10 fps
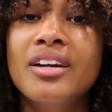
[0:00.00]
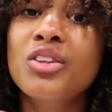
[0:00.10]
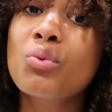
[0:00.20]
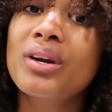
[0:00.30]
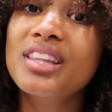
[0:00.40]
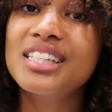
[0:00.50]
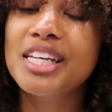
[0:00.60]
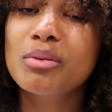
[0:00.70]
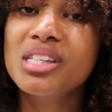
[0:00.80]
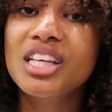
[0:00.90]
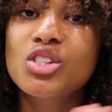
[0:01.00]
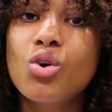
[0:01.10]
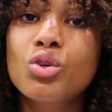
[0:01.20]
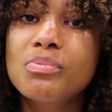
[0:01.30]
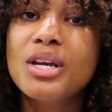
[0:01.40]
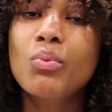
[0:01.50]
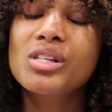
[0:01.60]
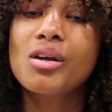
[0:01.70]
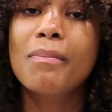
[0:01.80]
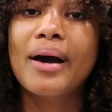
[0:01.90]
Another one of the tips that they told me
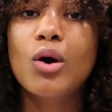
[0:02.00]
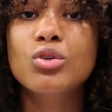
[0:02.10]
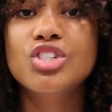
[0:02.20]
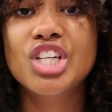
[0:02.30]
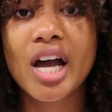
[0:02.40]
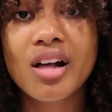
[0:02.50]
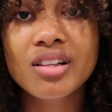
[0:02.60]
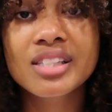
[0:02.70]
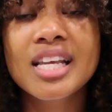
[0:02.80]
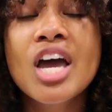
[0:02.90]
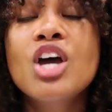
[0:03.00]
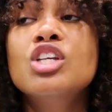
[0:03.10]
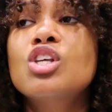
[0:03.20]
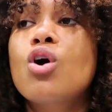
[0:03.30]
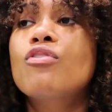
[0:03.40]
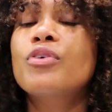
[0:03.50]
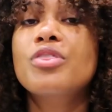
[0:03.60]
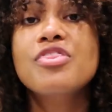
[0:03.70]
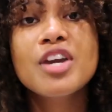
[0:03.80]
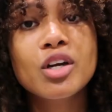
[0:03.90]
was about gels. So
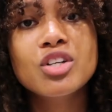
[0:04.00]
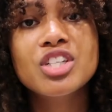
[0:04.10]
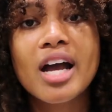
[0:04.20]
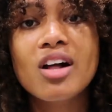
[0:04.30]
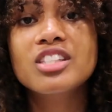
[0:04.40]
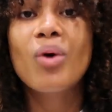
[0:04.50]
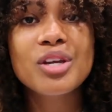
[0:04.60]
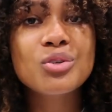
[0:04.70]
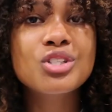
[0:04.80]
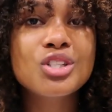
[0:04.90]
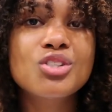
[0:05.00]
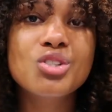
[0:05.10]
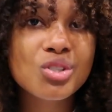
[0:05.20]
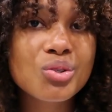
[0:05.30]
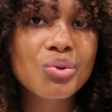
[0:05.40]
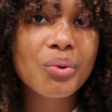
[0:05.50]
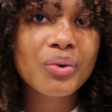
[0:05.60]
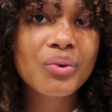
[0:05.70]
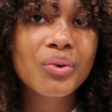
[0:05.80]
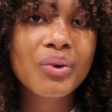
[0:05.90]
for thicker gels, what you should
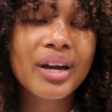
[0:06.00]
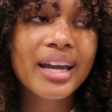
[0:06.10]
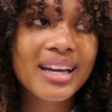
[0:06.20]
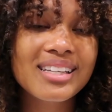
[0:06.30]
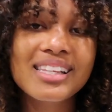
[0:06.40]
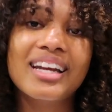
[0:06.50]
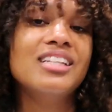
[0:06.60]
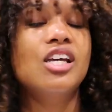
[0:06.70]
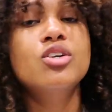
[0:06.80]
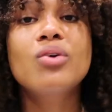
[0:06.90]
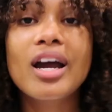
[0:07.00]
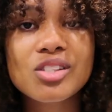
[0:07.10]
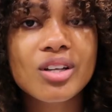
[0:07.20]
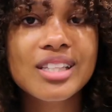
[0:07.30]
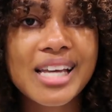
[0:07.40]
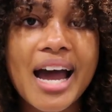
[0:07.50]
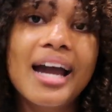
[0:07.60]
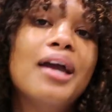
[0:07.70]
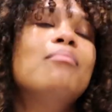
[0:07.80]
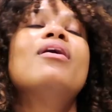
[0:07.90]
do is, like I tell you guys all the
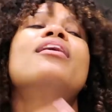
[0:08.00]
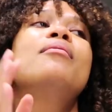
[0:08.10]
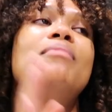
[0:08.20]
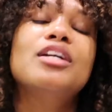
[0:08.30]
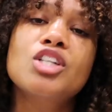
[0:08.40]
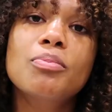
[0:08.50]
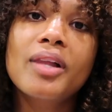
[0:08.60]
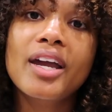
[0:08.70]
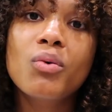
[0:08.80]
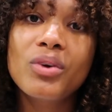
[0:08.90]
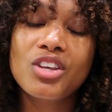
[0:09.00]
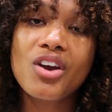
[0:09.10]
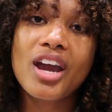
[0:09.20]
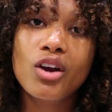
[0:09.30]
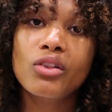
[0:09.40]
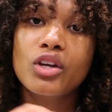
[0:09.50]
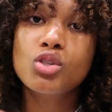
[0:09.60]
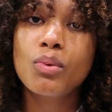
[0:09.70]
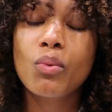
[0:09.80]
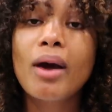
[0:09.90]
time, make sure you're playing it with your hair like
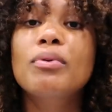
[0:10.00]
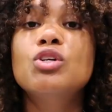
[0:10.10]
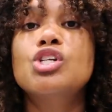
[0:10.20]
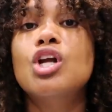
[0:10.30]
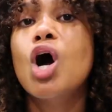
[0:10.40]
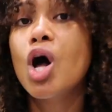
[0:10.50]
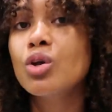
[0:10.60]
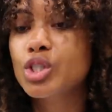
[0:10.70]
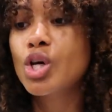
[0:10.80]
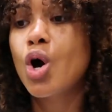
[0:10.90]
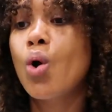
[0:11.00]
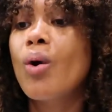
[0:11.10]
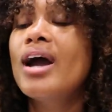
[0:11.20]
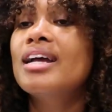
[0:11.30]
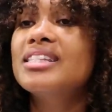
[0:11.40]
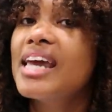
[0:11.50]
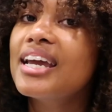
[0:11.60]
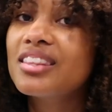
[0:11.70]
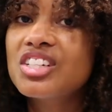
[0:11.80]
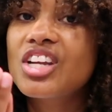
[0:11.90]
super wet, but you should also
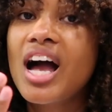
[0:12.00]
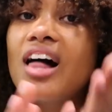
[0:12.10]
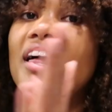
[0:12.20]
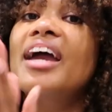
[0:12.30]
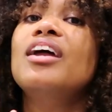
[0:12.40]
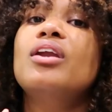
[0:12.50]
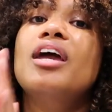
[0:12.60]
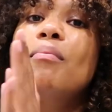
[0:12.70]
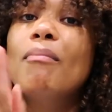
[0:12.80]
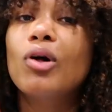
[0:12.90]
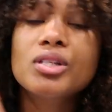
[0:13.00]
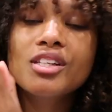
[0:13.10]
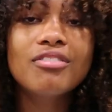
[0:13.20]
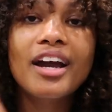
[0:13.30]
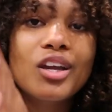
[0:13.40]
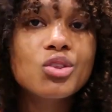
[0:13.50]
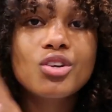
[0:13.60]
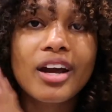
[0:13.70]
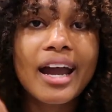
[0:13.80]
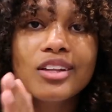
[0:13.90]
take the gel and emulsify it
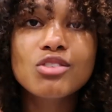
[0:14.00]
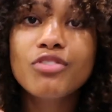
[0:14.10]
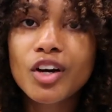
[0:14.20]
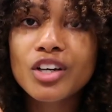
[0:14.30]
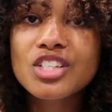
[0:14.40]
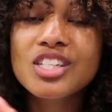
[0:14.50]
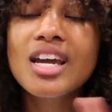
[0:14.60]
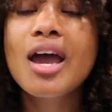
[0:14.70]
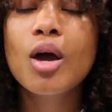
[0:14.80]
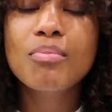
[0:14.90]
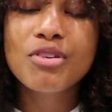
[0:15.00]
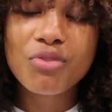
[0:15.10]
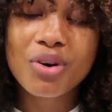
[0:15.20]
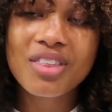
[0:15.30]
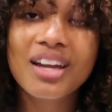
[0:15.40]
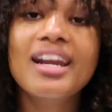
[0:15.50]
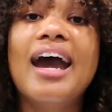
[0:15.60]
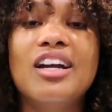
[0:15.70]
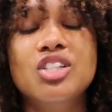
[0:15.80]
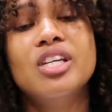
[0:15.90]
through your hands first before then
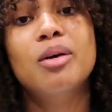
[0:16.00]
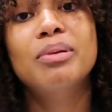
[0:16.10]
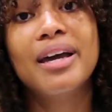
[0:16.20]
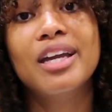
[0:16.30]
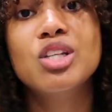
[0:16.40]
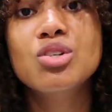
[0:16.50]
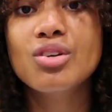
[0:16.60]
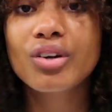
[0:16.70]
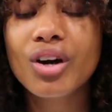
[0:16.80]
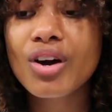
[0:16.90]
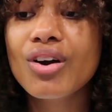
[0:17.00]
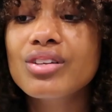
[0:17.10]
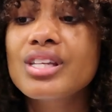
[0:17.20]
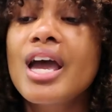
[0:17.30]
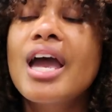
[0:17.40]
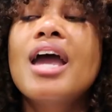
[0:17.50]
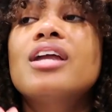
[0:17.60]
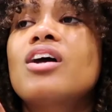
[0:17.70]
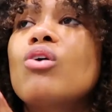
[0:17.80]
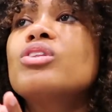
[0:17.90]
actually applying it to your curls. It
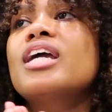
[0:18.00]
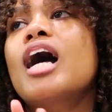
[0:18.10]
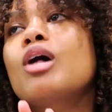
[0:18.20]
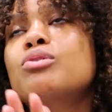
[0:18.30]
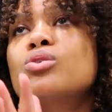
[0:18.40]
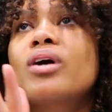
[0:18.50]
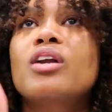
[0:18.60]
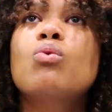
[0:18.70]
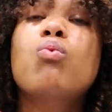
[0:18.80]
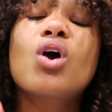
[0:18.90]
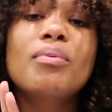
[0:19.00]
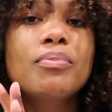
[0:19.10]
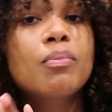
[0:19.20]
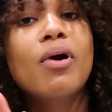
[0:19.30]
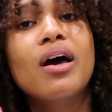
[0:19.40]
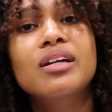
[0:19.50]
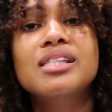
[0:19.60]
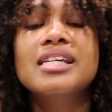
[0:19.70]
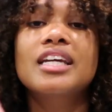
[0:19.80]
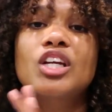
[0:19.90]
not only helps to kind of warm up the
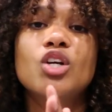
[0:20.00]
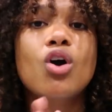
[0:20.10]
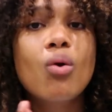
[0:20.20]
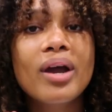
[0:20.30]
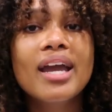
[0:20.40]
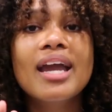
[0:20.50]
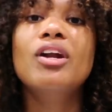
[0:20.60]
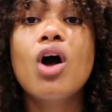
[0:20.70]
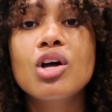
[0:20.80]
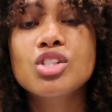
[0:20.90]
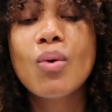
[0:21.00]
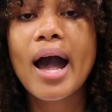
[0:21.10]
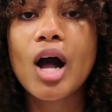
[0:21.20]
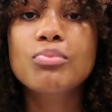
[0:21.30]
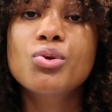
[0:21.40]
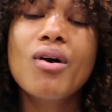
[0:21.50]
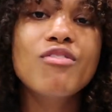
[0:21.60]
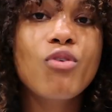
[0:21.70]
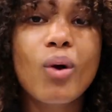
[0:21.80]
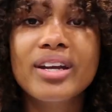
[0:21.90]
product and get it going, but it also helps to
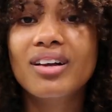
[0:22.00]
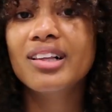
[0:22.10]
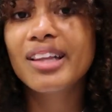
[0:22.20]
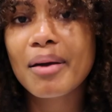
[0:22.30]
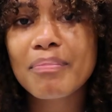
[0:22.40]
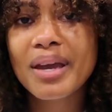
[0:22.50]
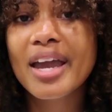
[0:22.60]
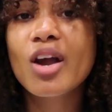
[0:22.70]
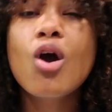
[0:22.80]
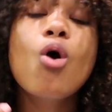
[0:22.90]
avoid clumping